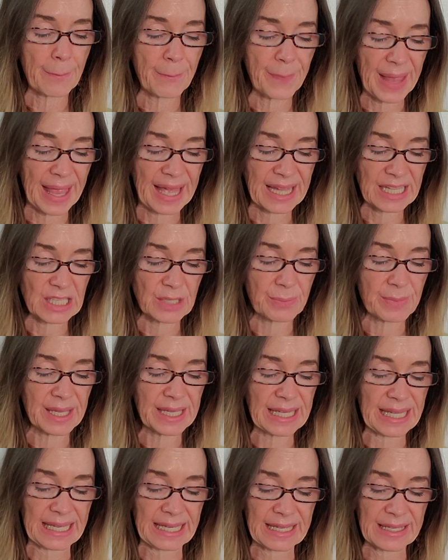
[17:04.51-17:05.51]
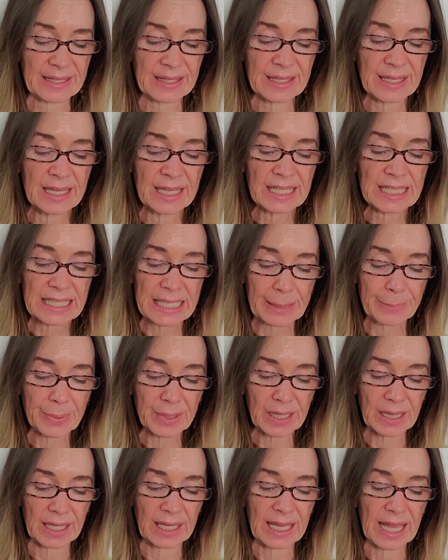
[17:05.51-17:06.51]
abandonment is
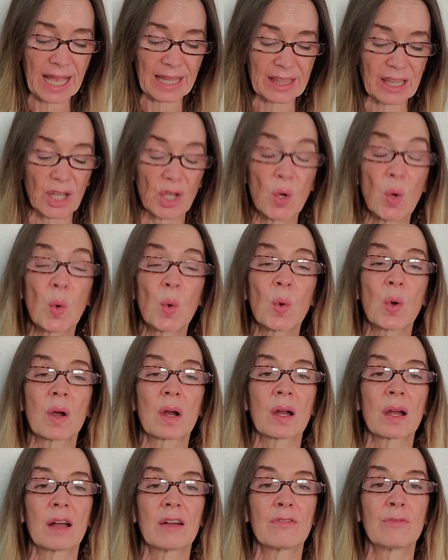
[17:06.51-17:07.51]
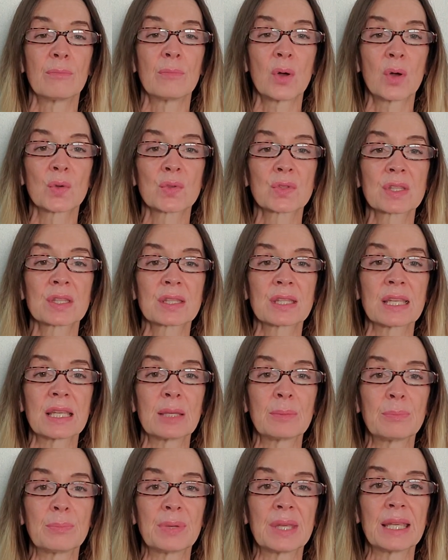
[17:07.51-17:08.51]
typically at the core of most
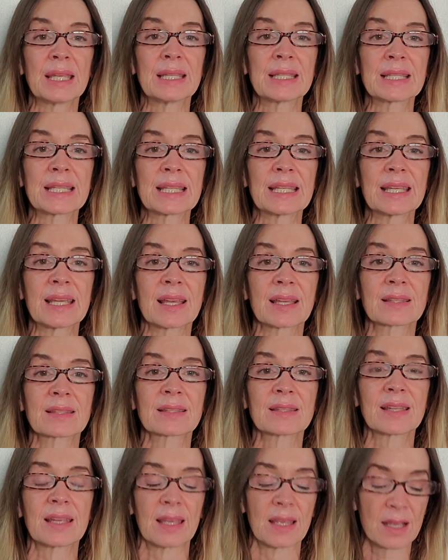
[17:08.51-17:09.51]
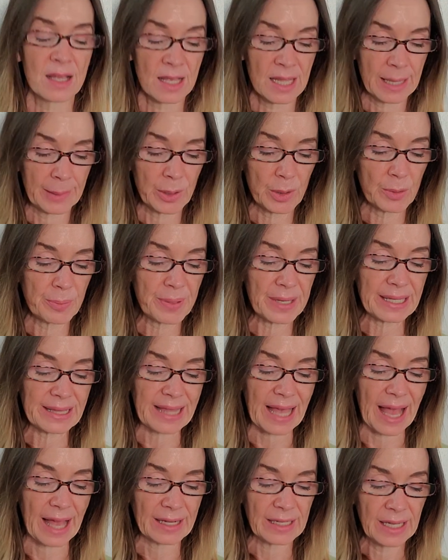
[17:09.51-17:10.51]
C P T S D. Let me repeat
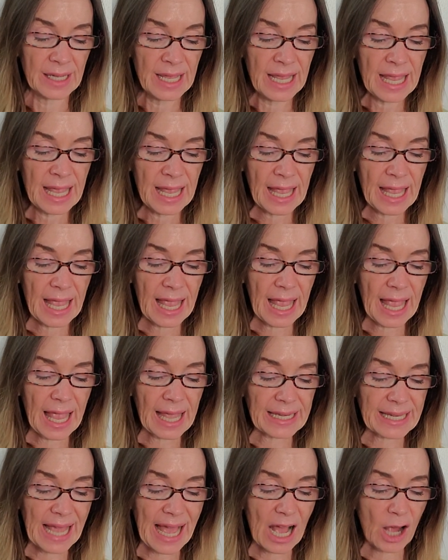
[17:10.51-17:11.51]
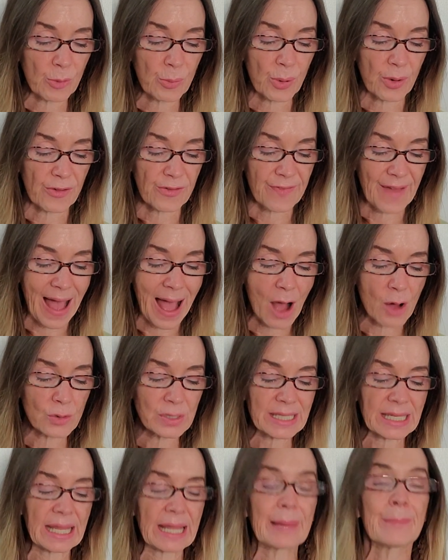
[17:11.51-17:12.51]
that. And how
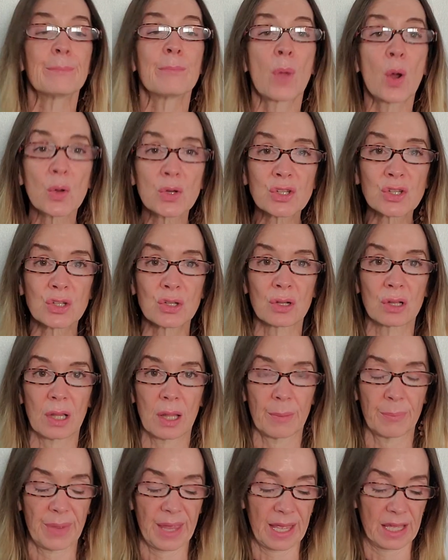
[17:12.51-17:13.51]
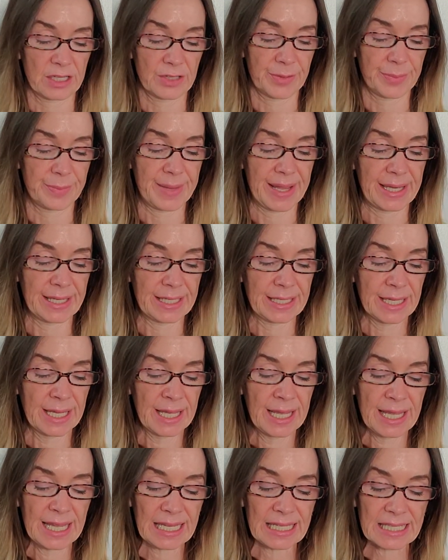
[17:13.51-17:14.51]
profound emotional abandonment
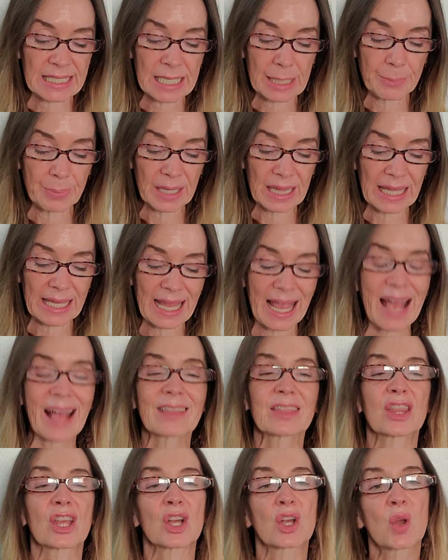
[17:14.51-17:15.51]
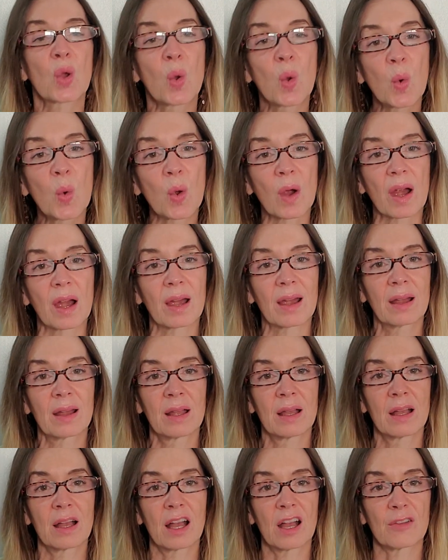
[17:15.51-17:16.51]
is typically at the core
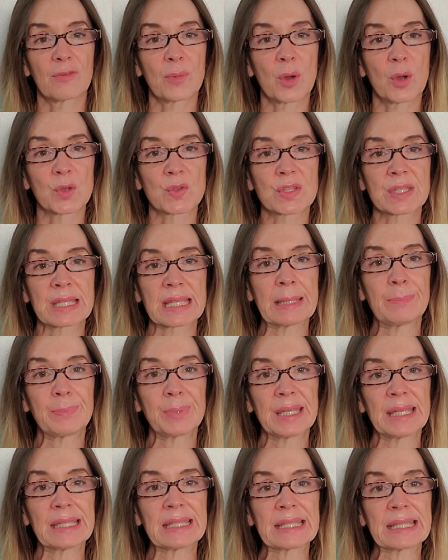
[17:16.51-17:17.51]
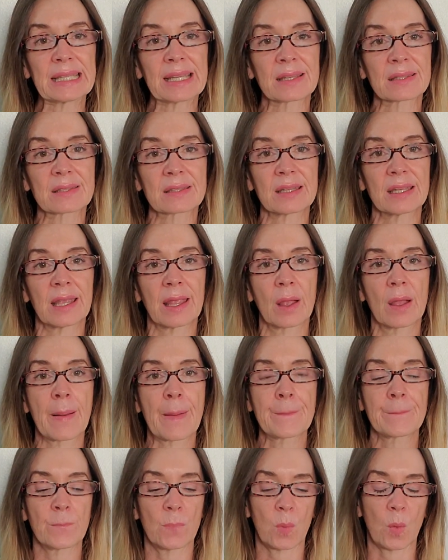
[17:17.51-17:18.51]
of most C P T S D.
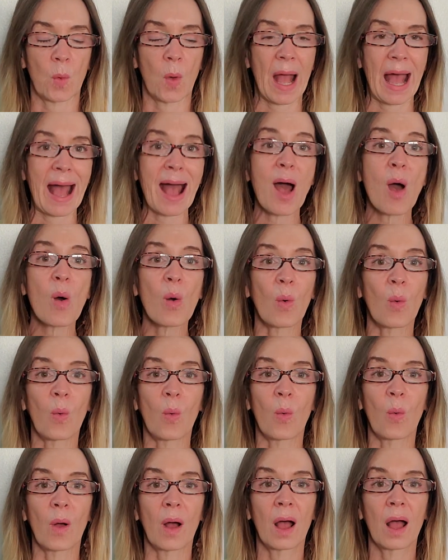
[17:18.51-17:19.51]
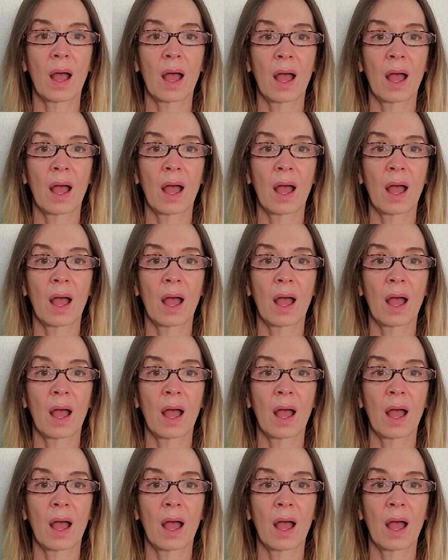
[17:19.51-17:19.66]
Wow.